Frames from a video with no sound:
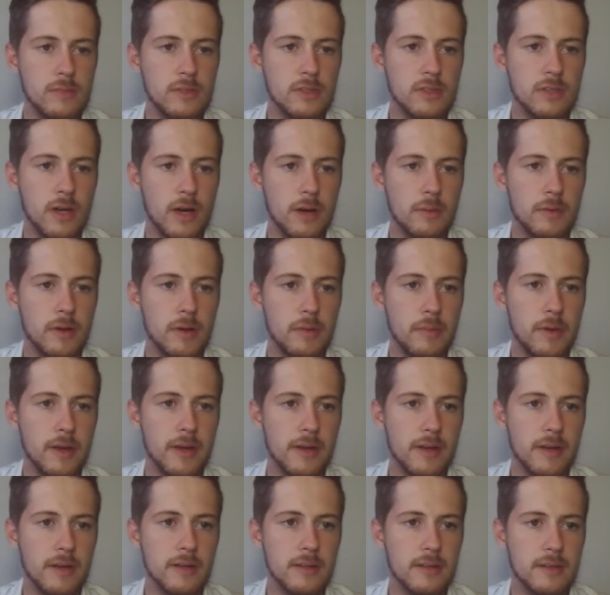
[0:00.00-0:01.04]
so I'm going to
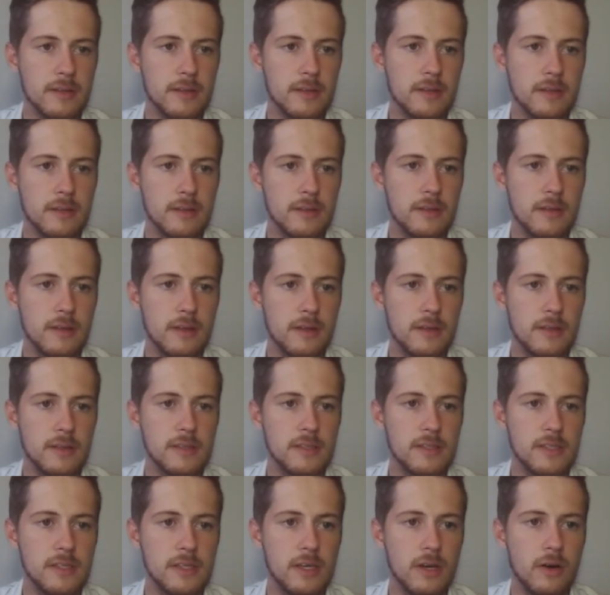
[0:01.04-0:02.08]
make it
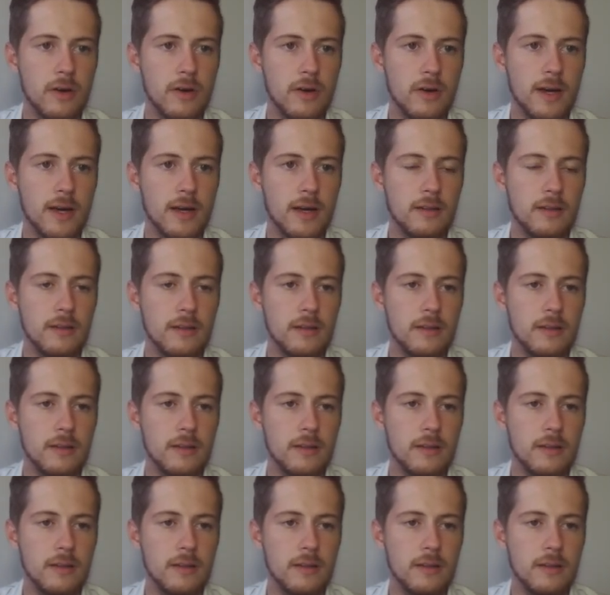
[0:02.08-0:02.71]
COL.